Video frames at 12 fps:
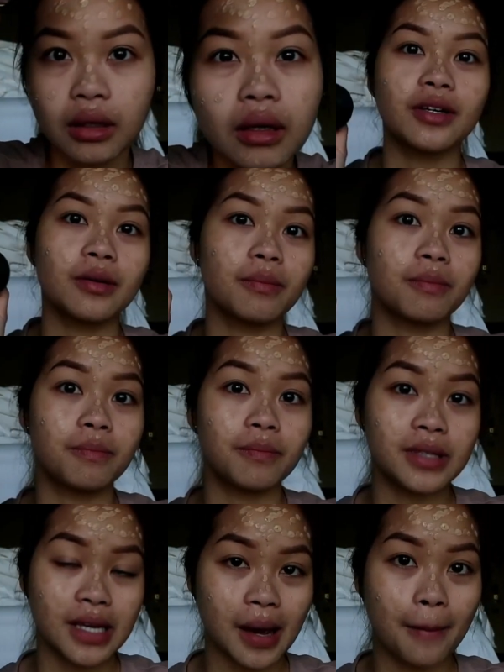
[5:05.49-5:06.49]
Your
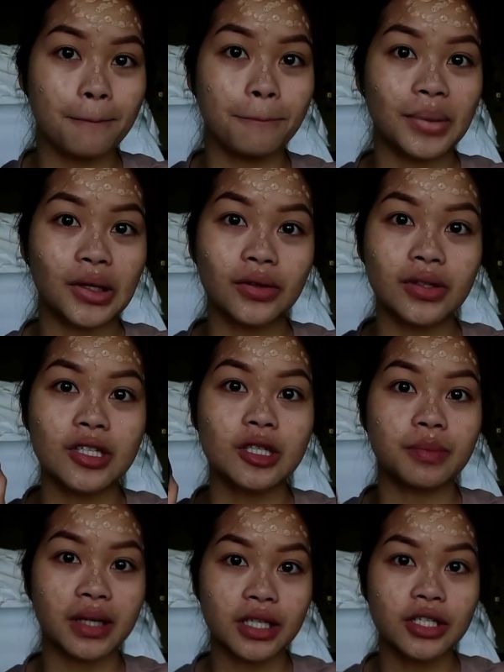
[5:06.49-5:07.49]
damp beauty
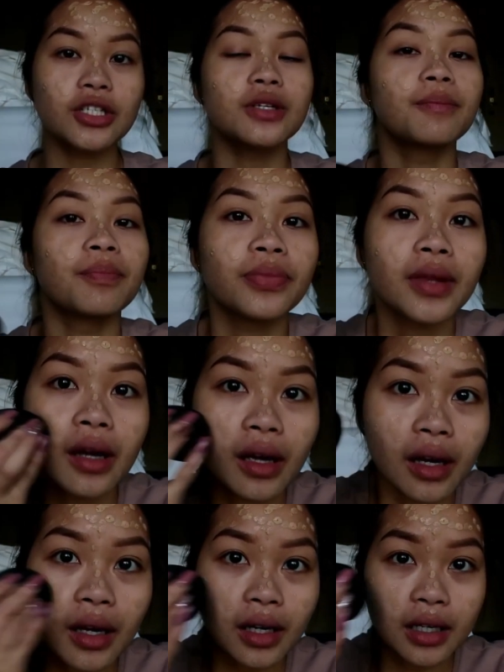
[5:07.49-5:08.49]
sponge
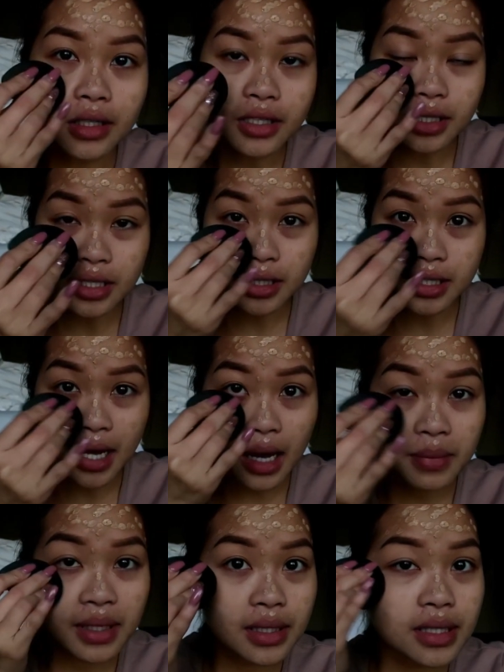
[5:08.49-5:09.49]
and just
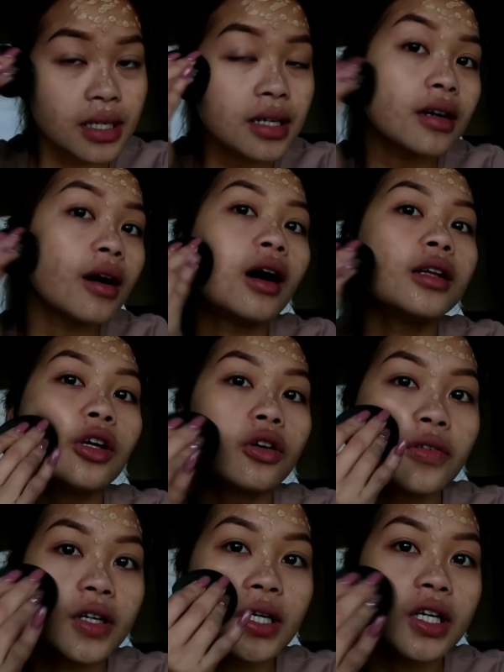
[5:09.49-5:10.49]
dab it all
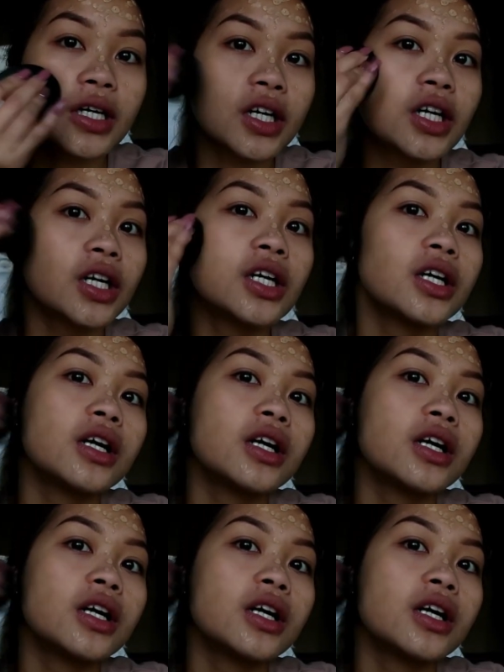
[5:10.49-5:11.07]
over.